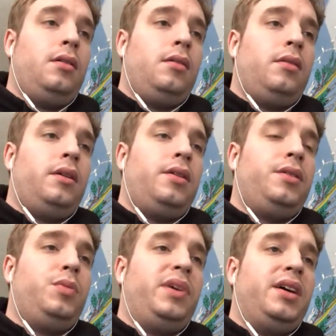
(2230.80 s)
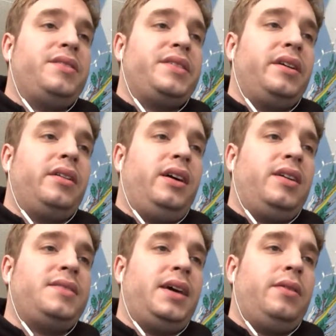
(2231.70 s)
There are no bells in the
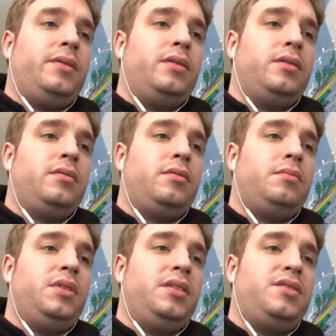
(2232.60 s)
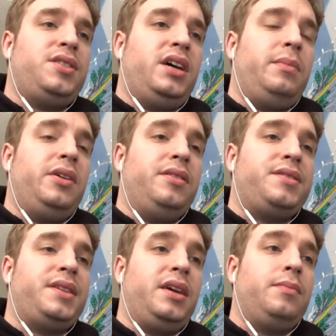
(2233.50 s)
clock tower, but they chime all the
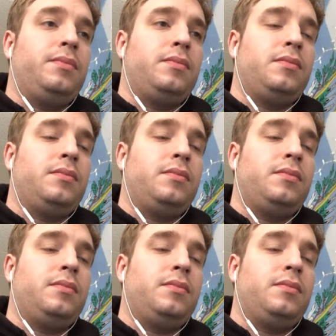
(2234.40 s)
same.